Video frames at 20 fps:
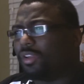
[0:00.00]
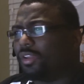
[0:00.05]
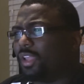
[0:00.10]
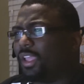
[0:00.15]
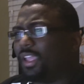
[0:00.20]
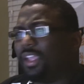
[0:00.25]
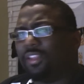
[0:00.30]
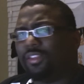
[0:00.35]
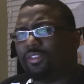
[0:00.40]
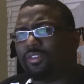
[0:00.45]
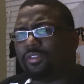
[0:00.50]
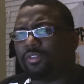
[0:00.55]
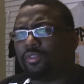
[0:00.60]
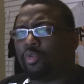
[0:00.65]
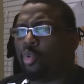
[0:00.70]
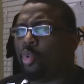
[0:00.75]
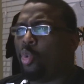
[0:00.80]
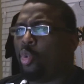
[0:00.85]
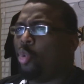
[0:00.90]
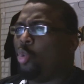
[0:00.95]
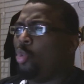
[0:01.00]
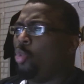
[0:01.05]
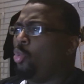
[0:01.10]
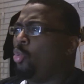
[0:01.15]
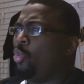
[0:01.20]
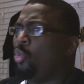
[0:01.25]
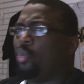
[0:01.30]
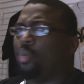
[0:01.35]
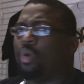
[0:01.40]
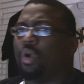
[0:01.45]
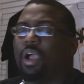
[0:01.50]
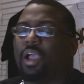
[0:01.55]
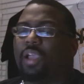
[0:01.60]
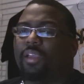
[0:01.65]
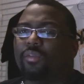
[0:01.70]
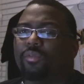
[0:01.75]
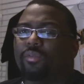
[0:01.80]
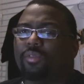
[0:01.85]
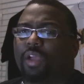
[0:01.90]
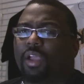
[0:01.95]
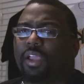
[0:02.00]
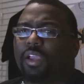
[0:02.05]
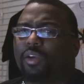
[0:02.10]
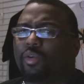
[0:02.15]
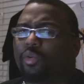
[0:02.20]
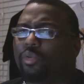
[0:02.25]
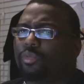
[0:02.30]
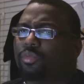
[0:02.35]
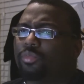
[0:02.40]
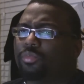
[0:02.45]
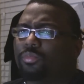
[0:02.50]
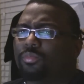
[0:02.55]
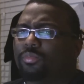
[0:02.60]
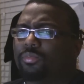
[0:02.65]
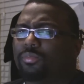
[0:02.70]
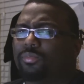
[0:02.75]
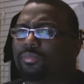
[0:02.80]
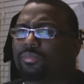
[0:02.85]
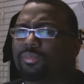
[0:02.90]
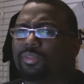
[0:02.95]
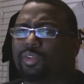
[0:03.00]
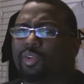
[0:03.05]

8. I go